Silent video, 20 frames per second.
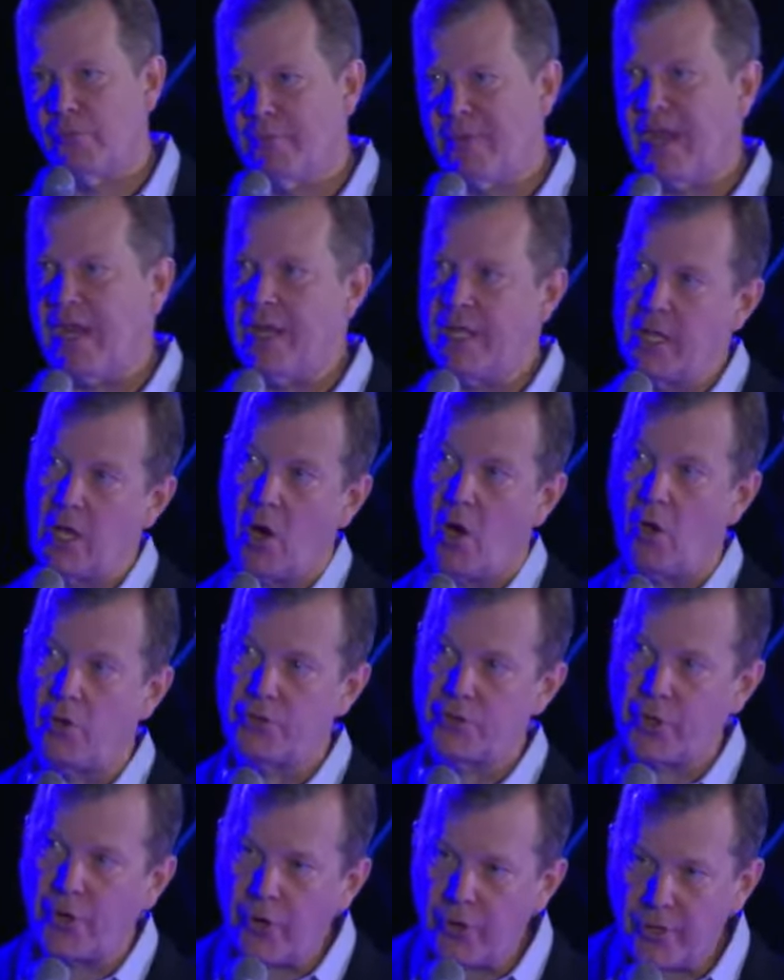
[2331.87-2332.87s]
media,
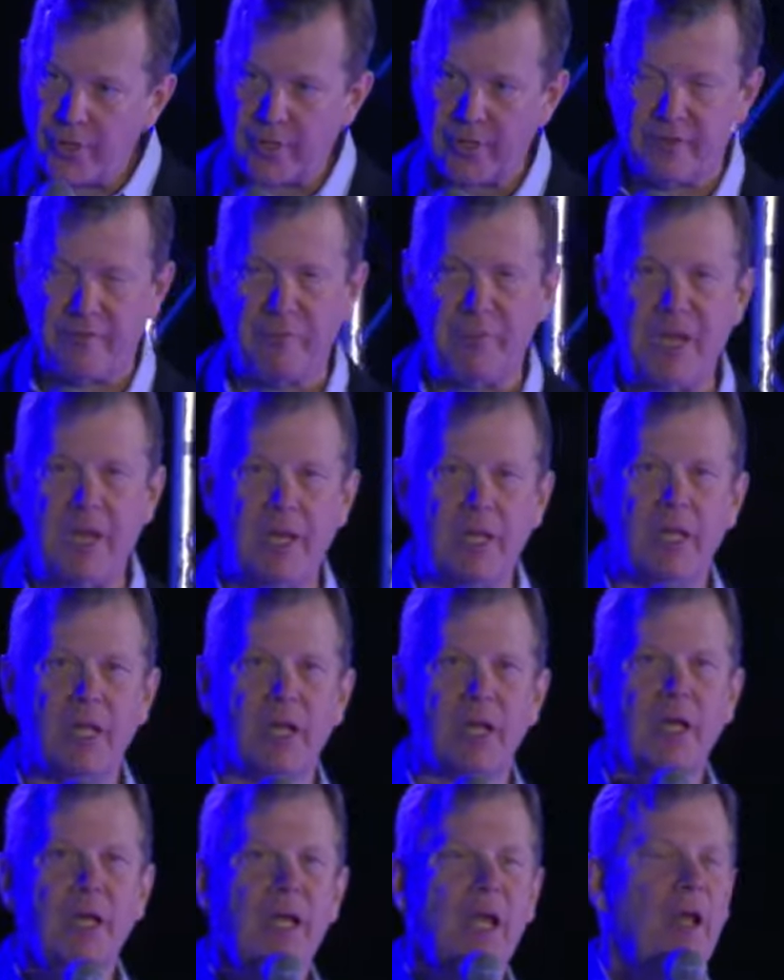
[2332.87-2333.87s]
alternative
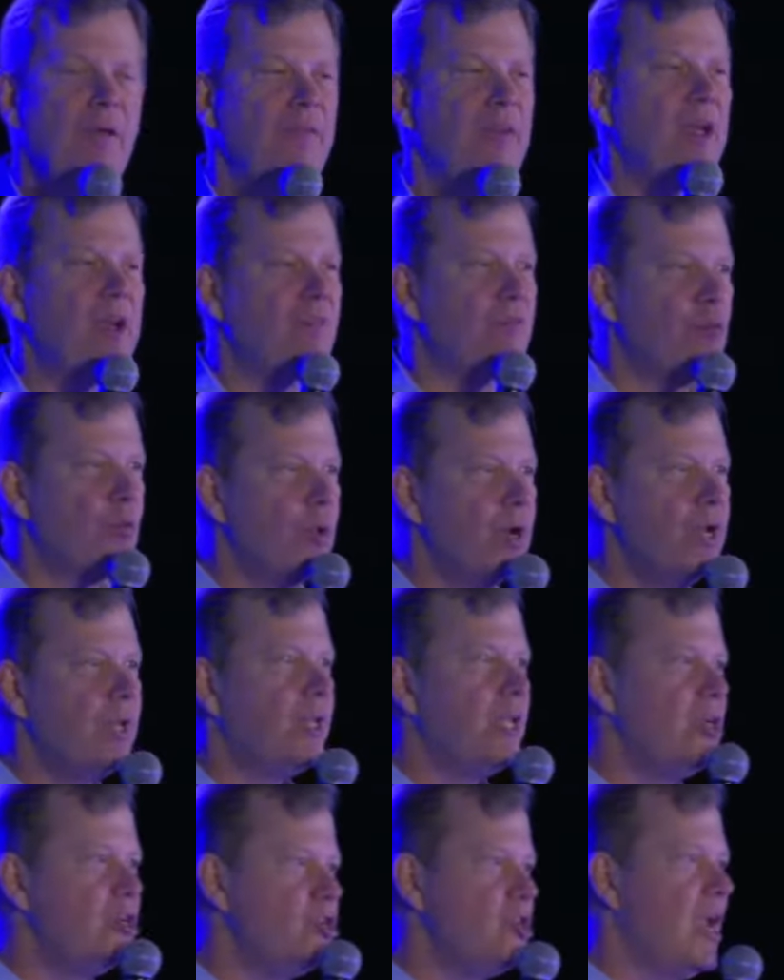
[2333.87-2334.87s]
media, that have
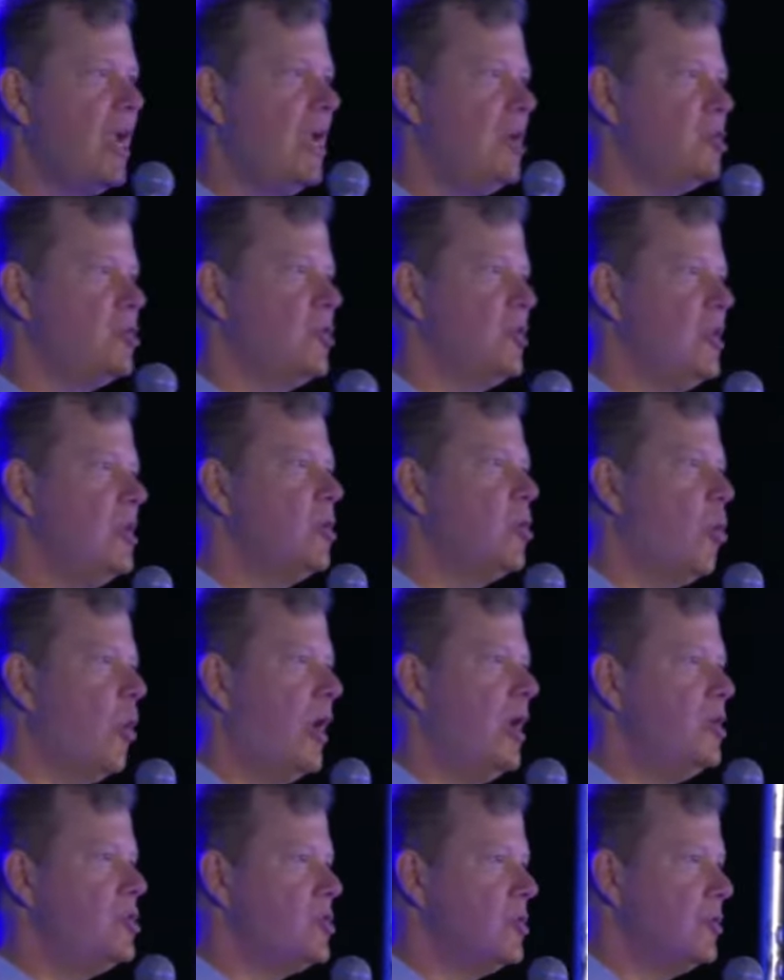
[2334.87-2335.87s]
really changed the
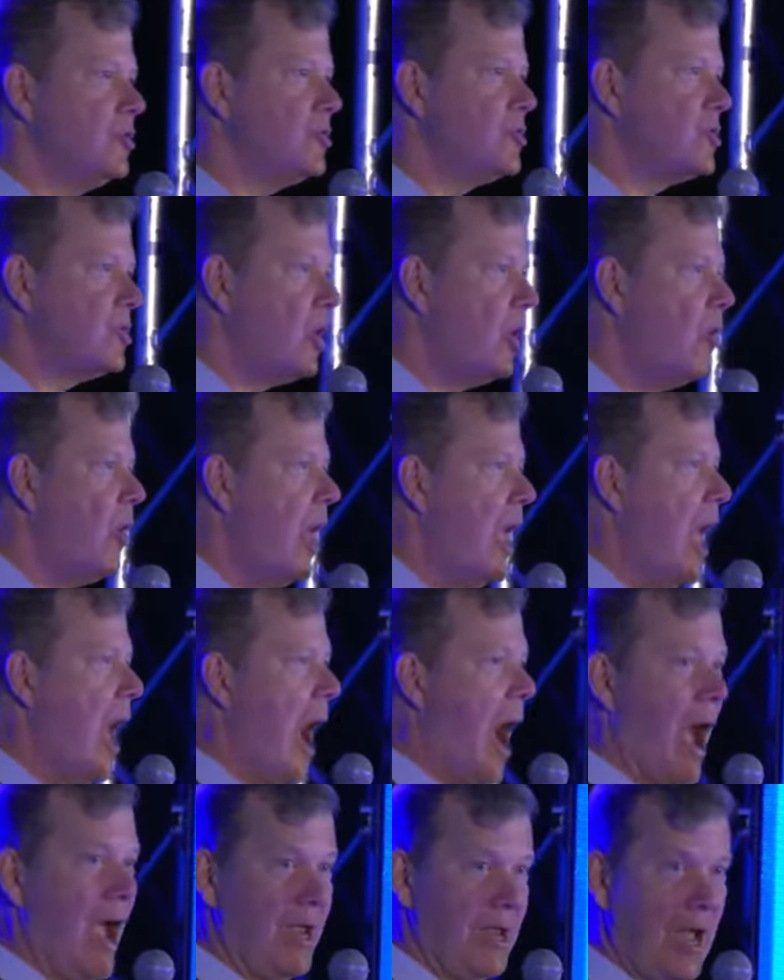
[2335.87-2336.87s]
equation. So
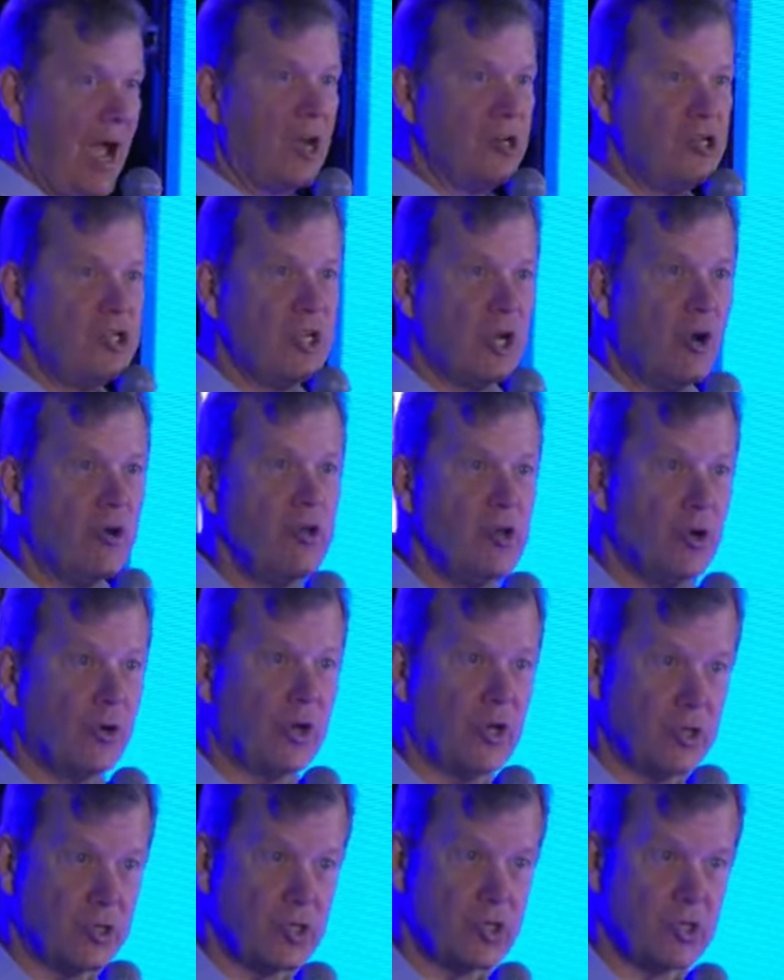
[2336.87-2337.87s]
I, I share your
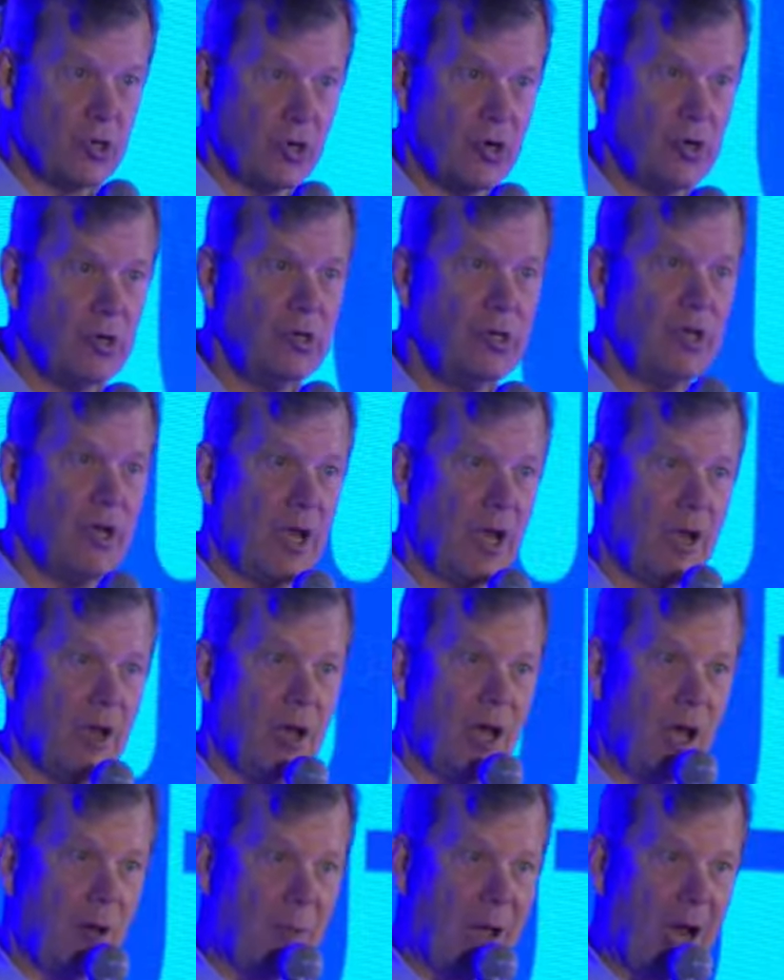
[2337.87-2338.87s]
concern
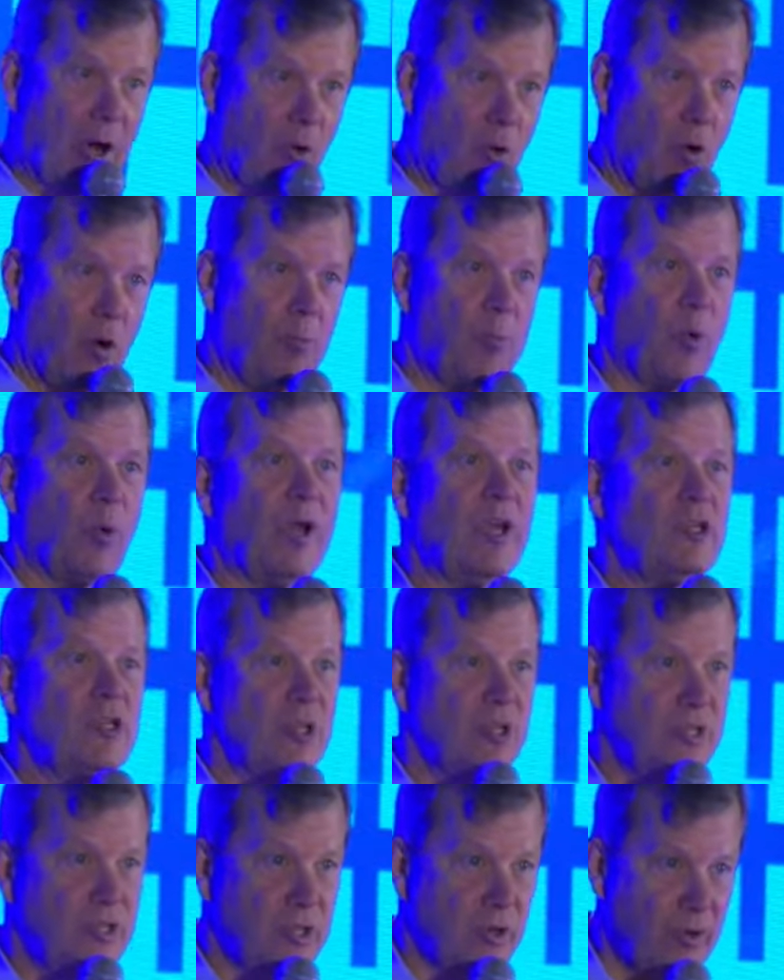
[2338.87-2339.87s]
uh, about
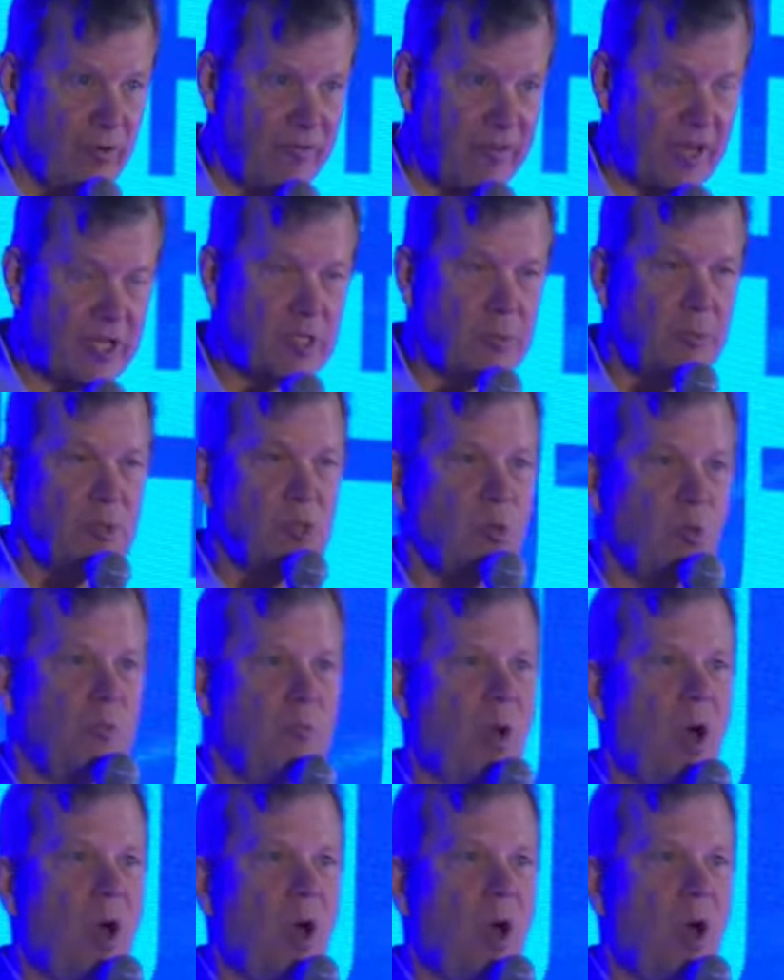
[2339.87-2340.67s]
corporations, their investments with